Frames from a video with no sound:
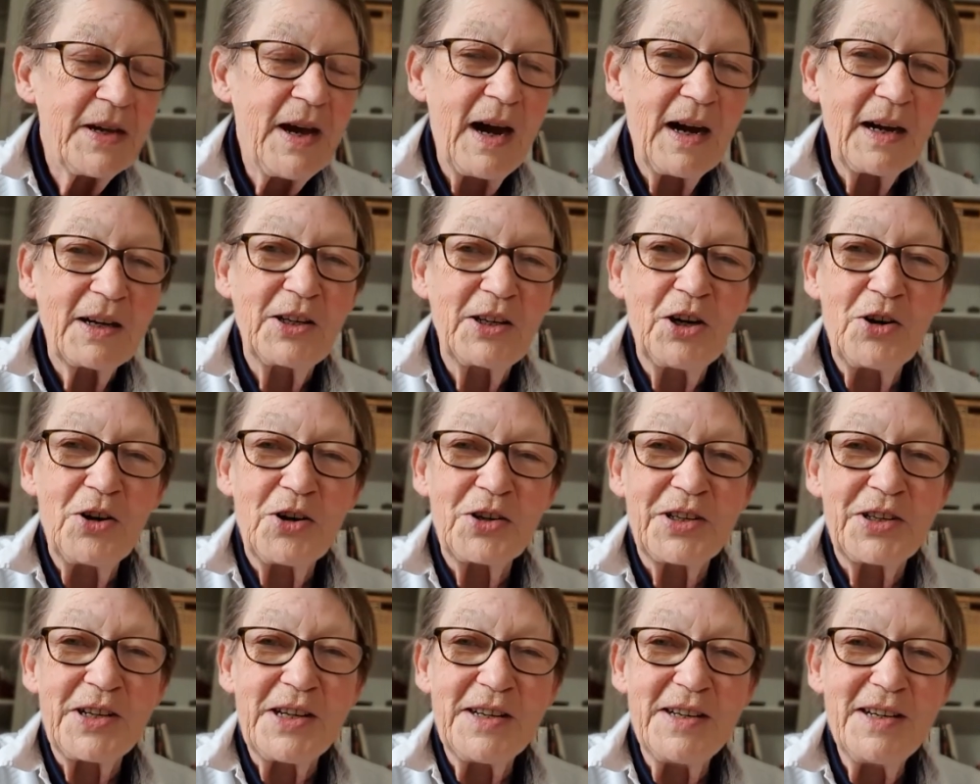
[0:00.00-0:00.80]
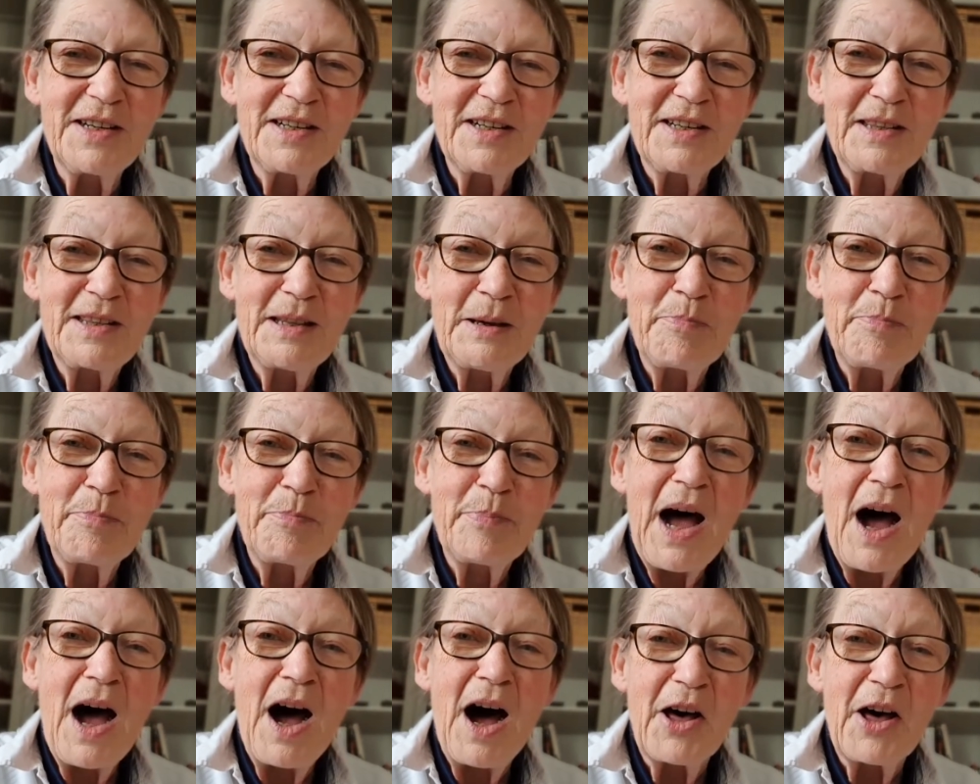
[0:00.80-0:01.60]
I got into the
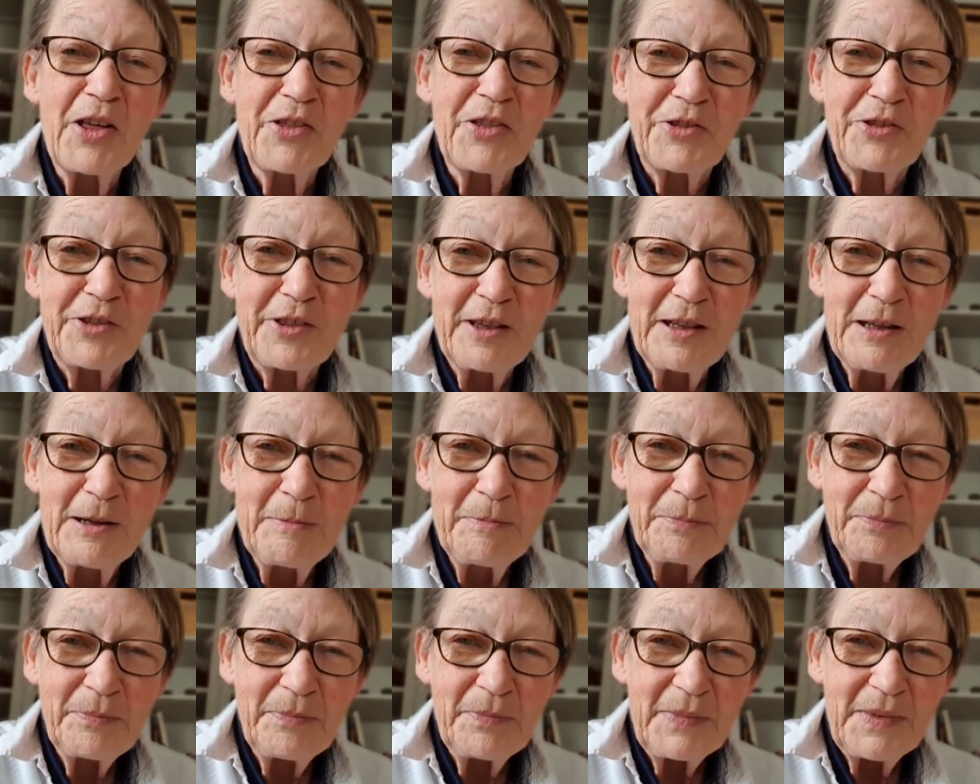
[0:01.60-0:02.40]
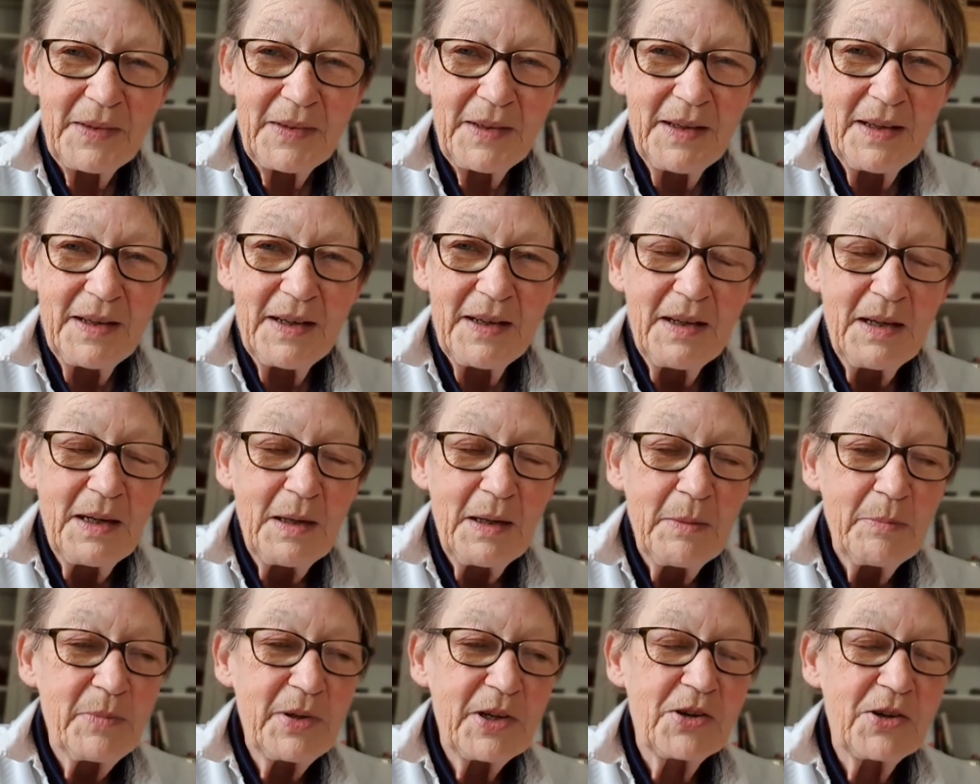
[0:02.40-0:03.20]
bath
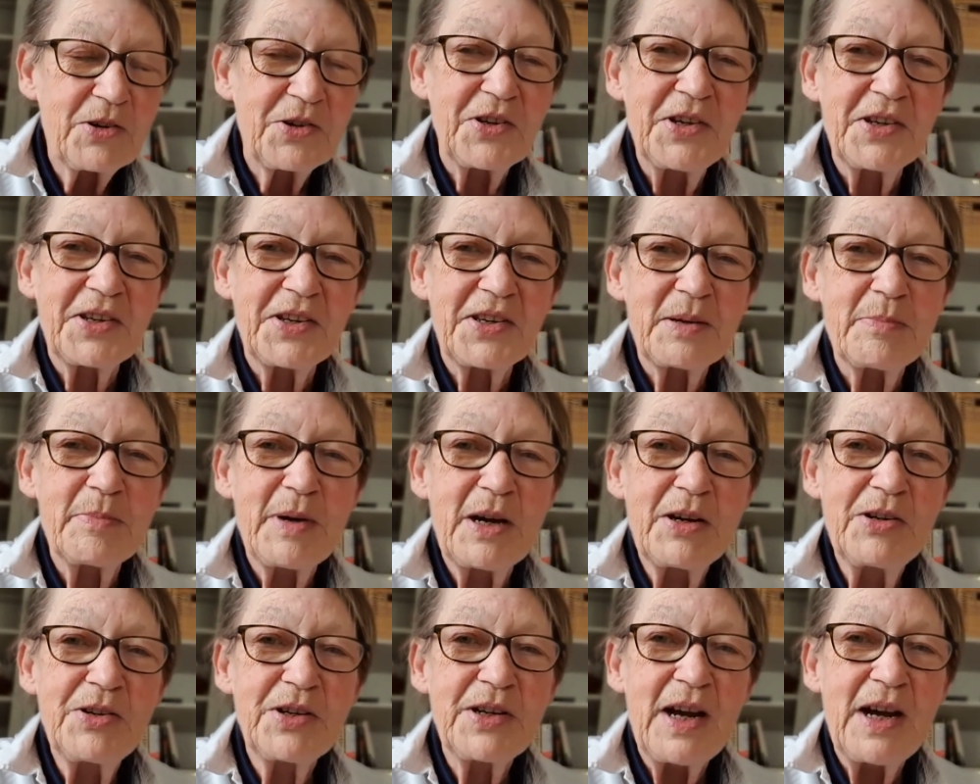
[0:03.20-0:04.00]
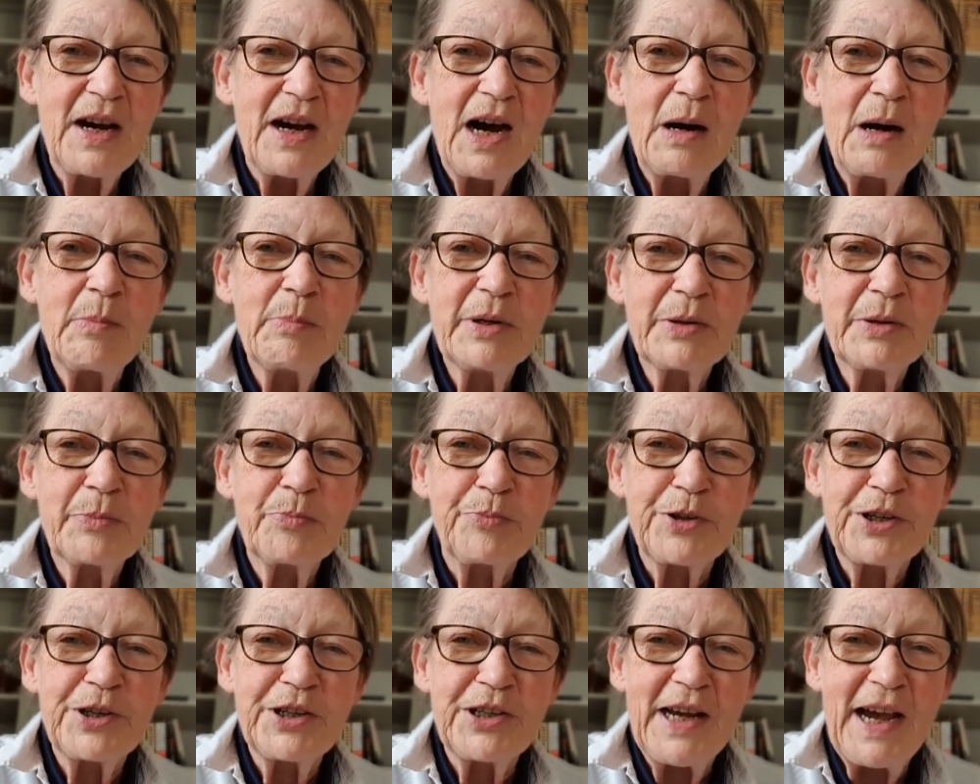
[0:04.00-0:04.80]
because it's the most armoured
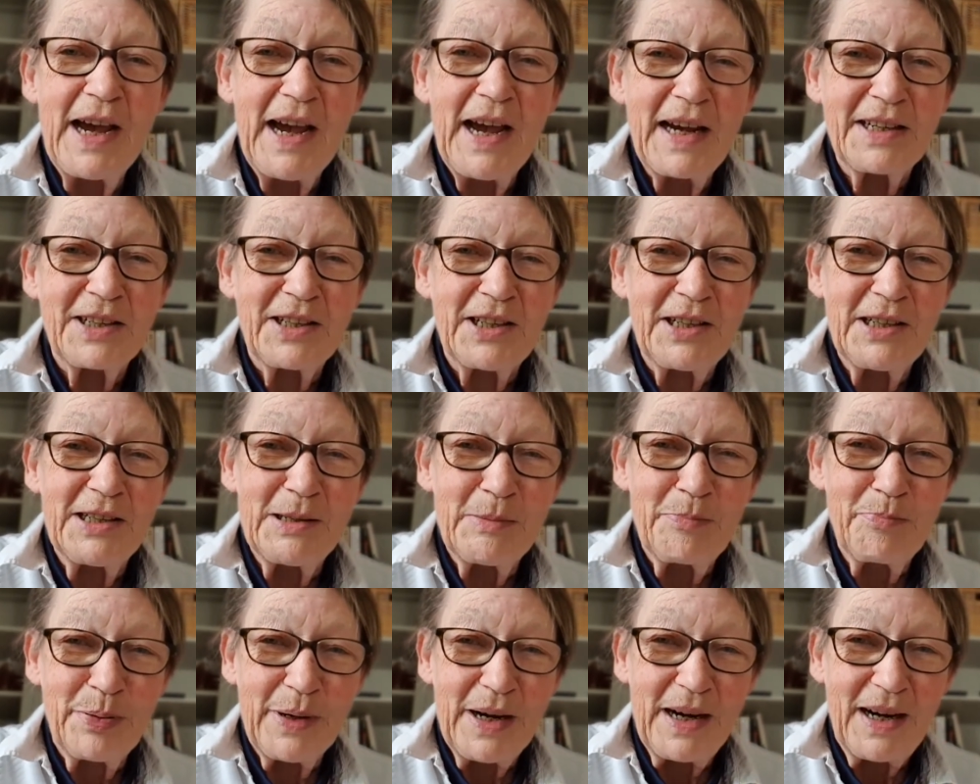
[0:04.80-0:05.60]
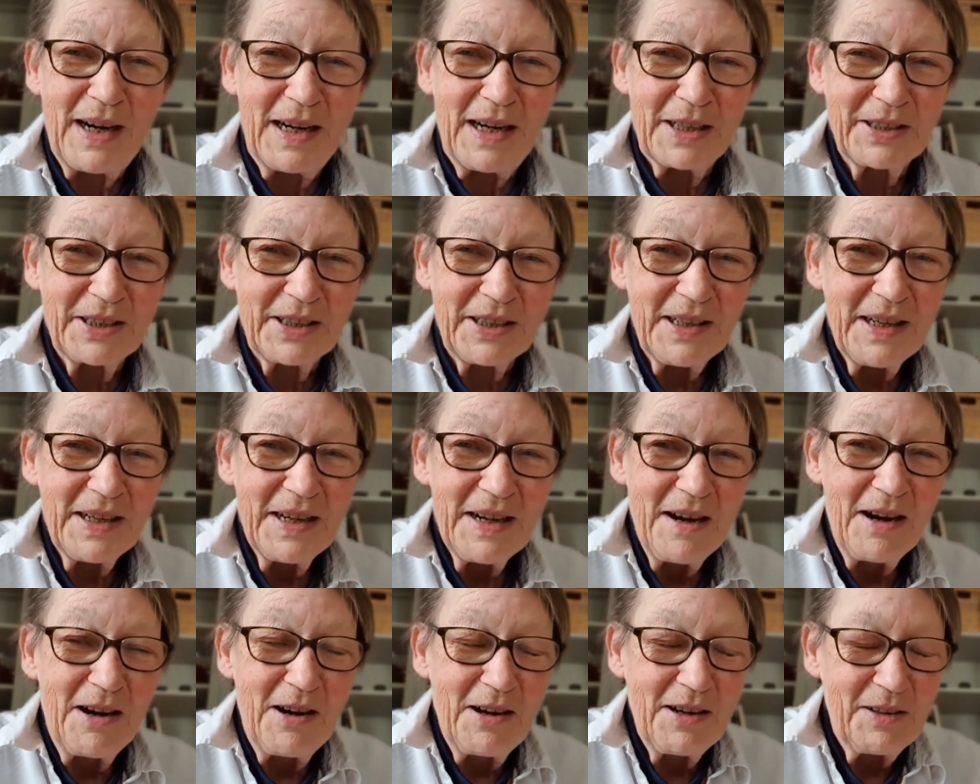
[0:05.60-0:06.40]
protected part
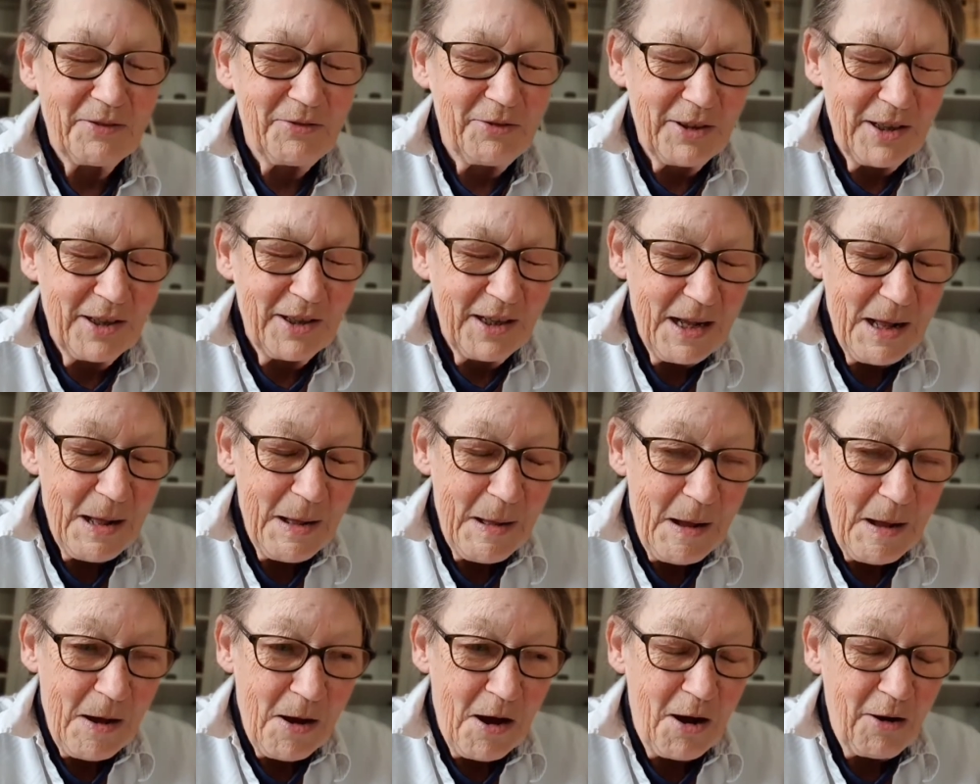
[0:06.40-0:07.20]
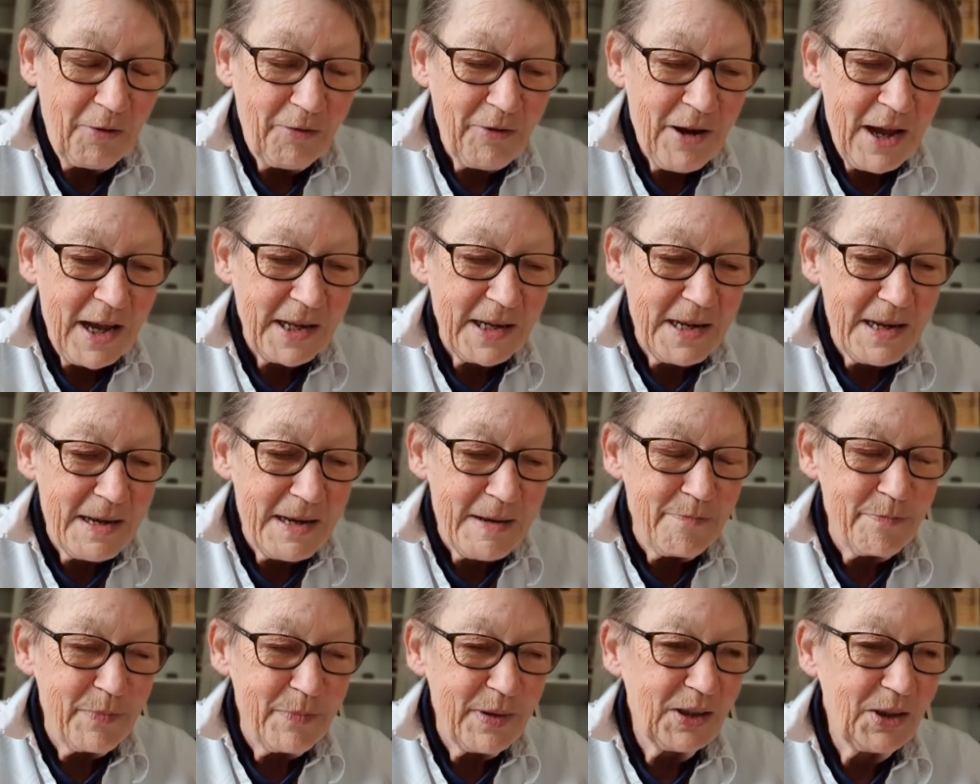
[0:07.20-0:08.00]
of, of any
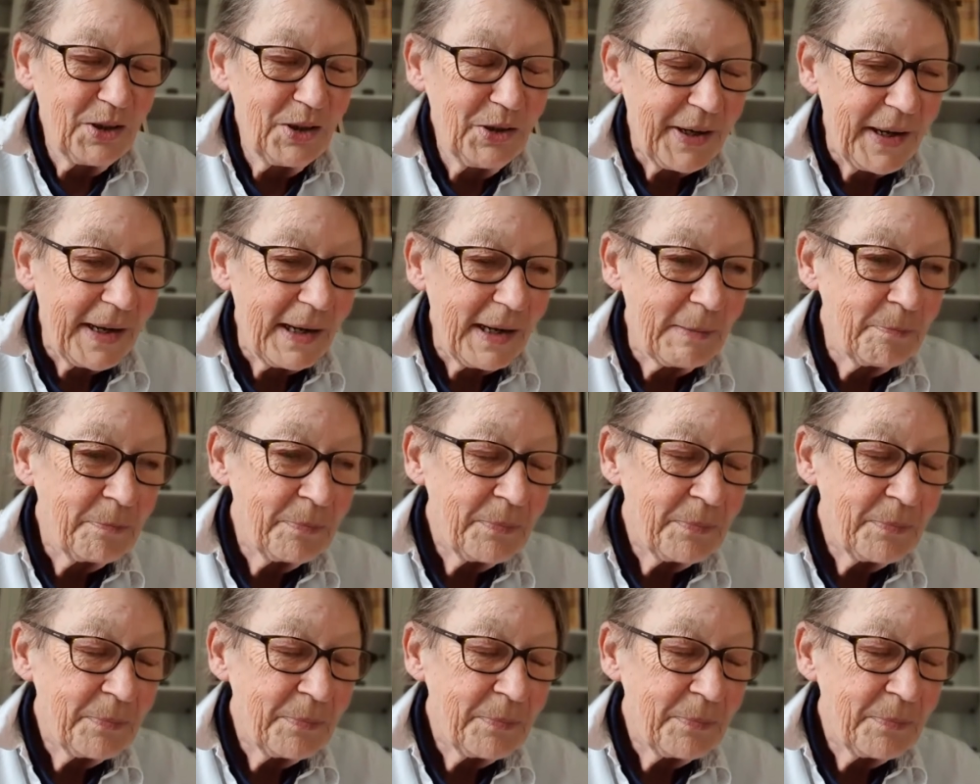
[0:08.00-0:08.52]
building.